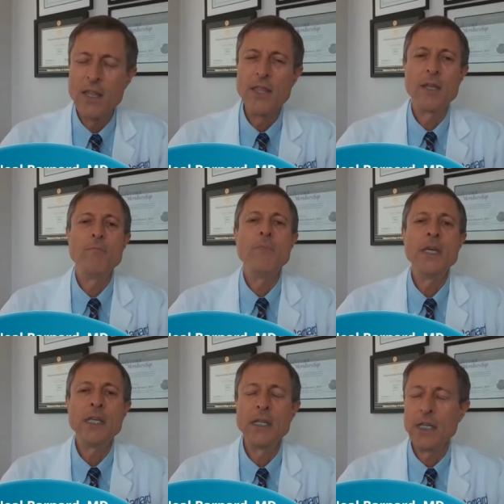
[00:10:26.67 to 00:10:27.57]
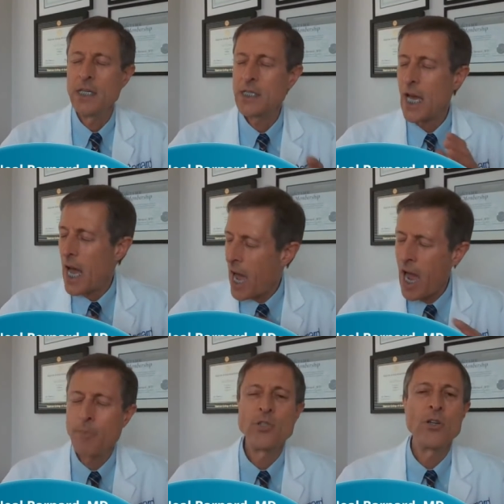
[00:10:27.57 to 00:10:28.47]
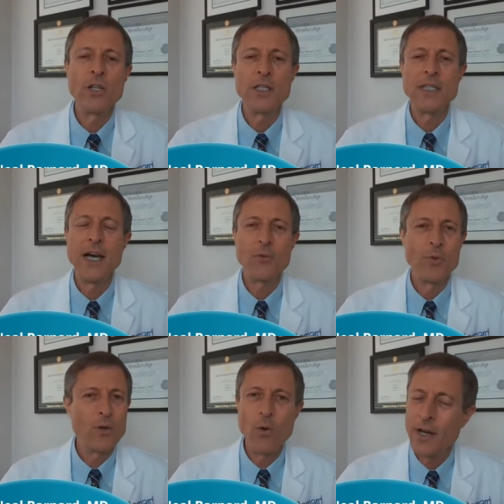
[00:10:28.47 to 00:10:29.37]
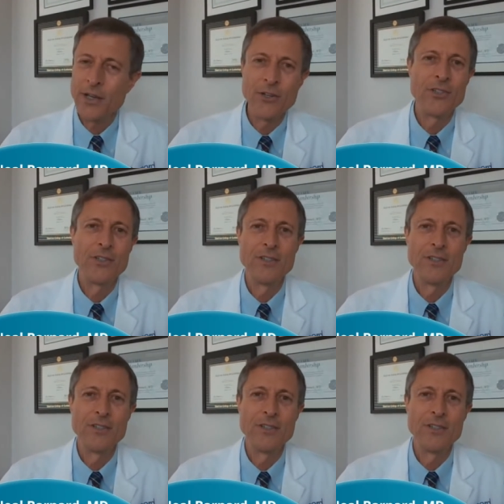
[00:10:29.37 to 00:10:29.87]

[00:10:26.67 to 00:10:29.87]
that meat is optional, it's not required.